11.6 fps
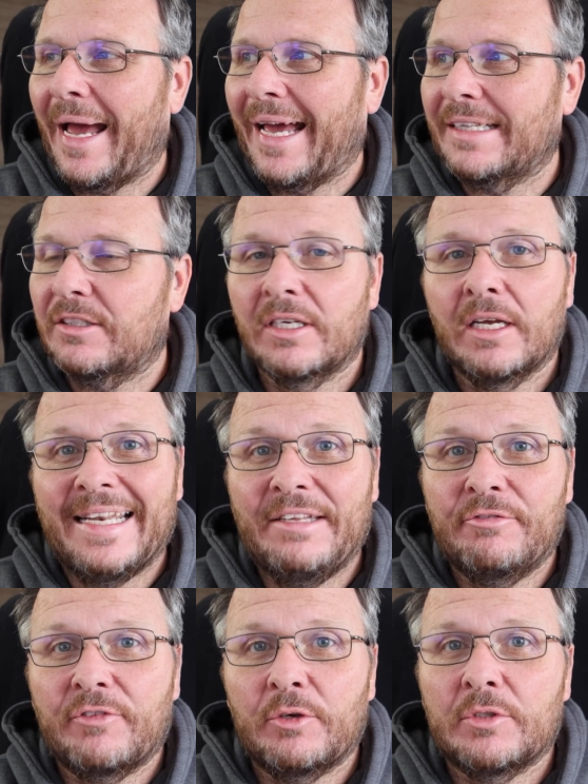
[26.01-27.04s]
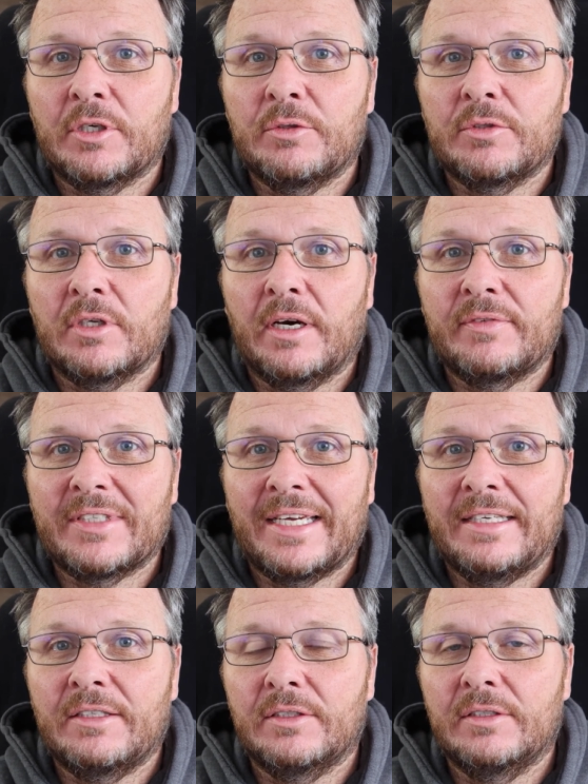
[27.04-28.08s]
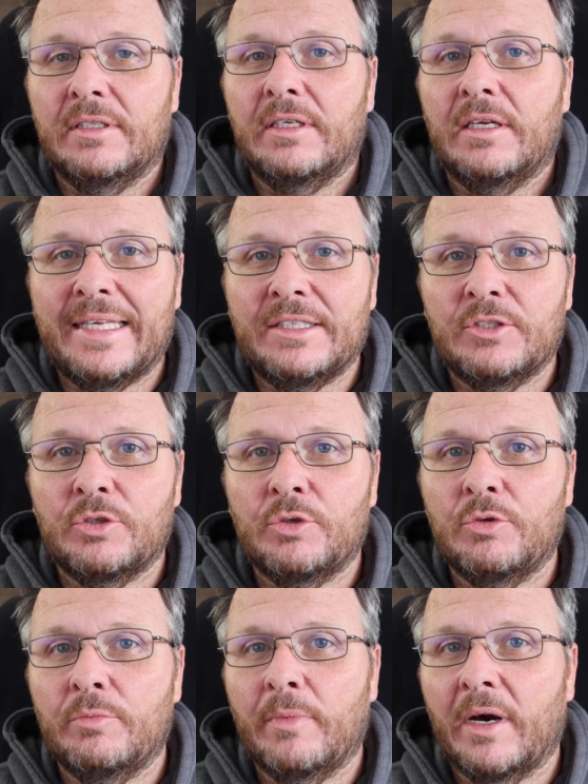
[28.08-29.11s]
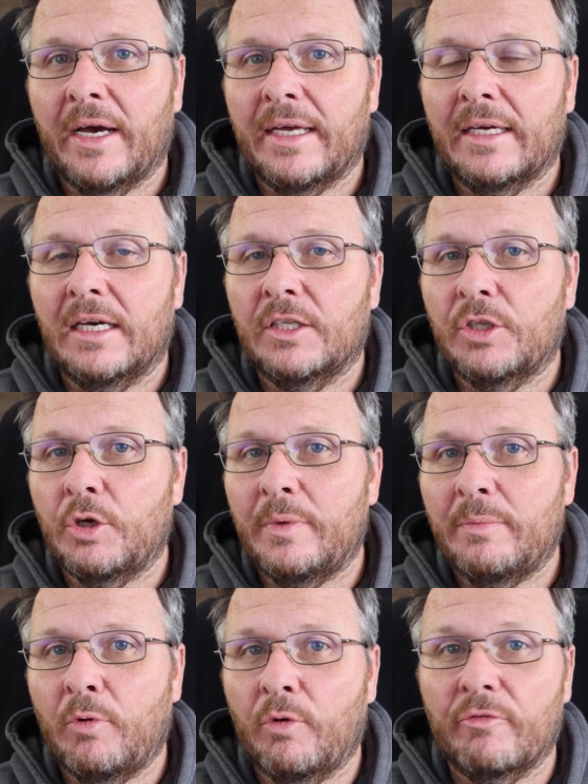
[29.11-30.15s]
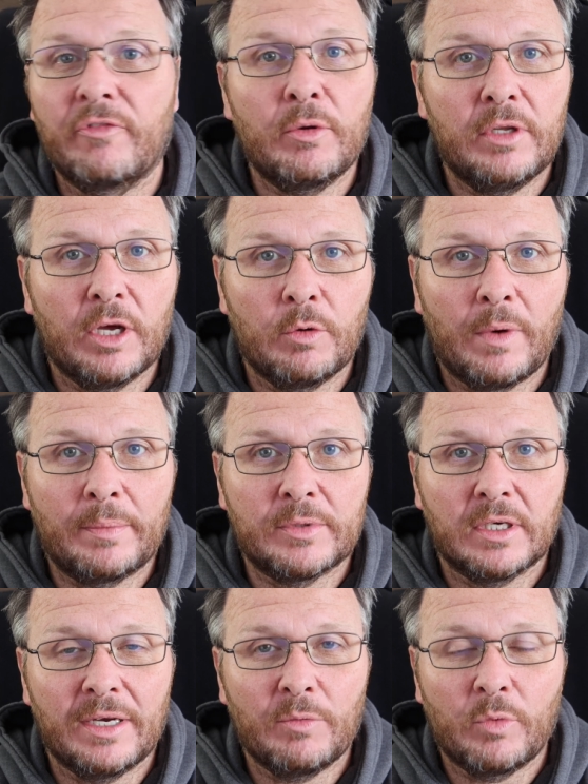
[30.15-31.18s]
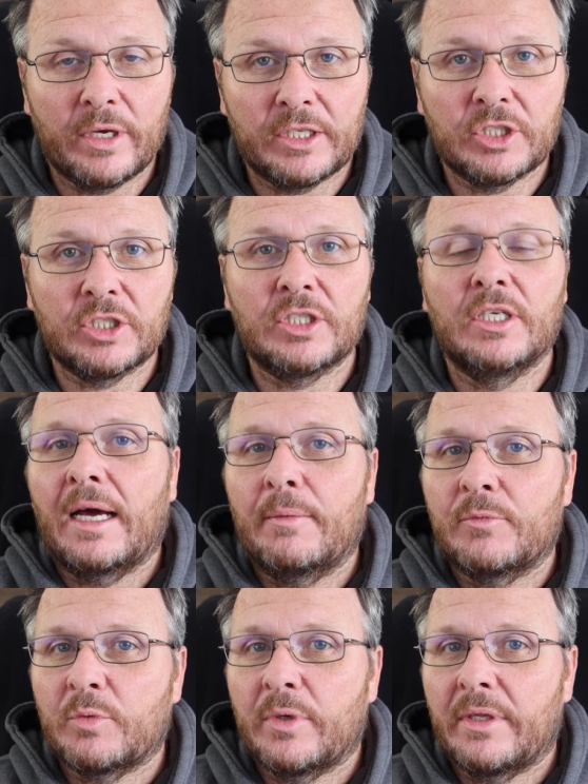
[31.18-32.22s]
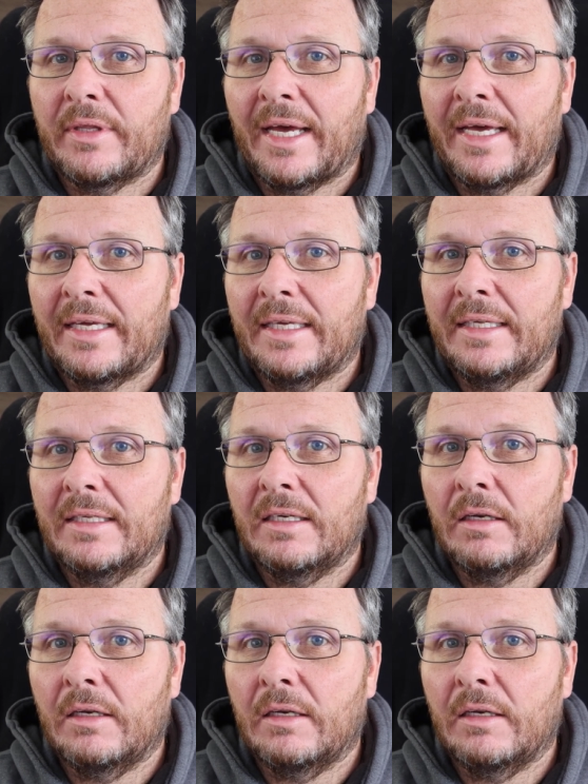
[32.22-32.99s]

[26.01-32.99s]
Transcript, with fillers: add any photos that I've taken into my Adobe Portfolio website which comes with a